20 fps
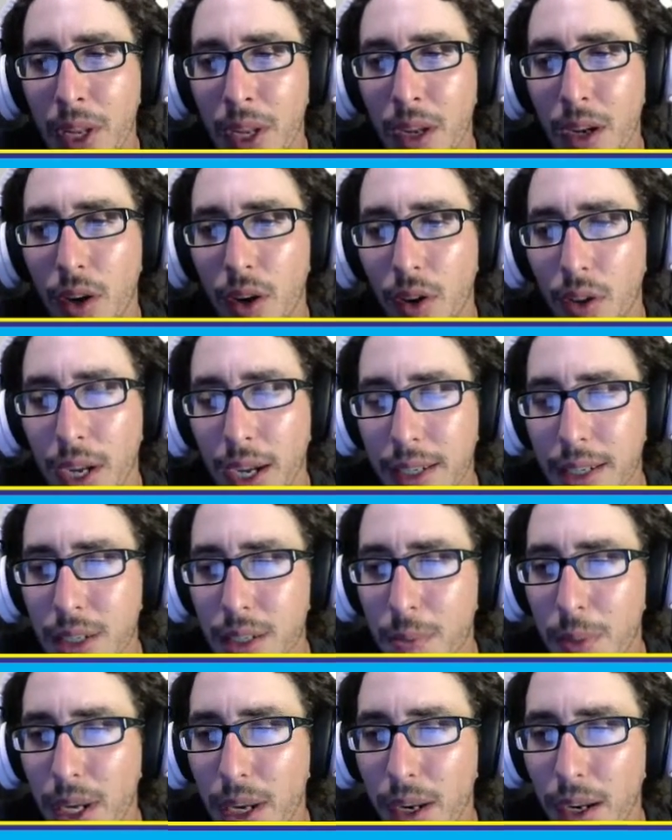
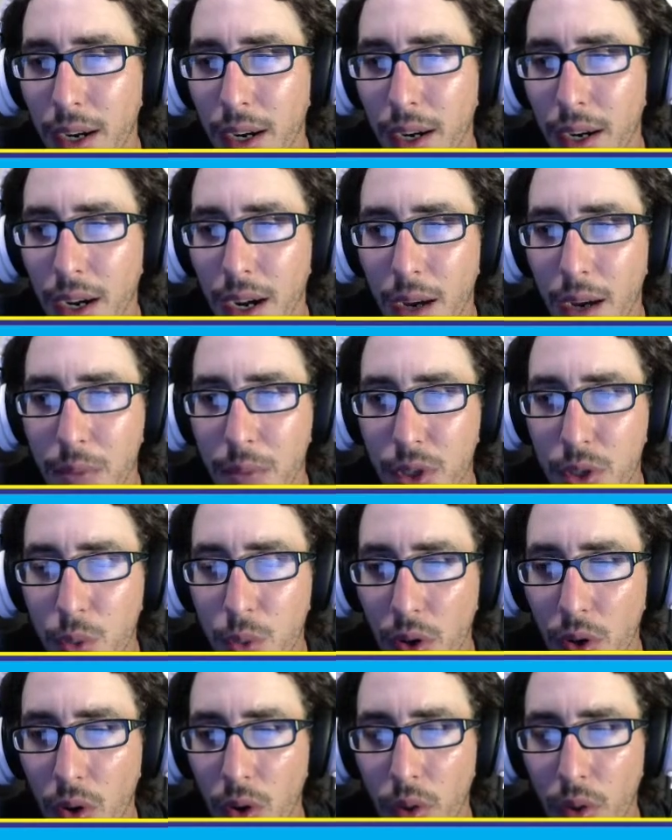Earlyaccessmedia.com is where
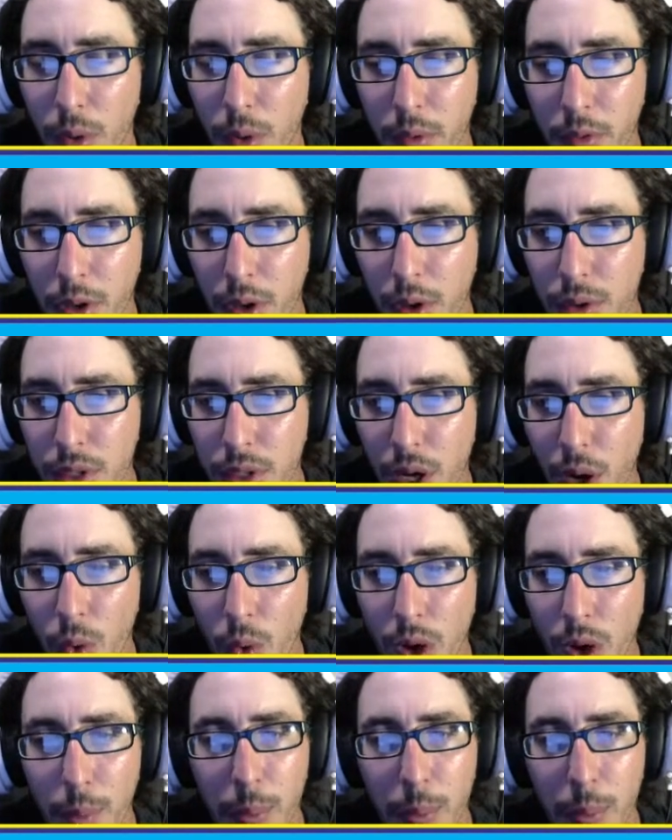all the reviews go up.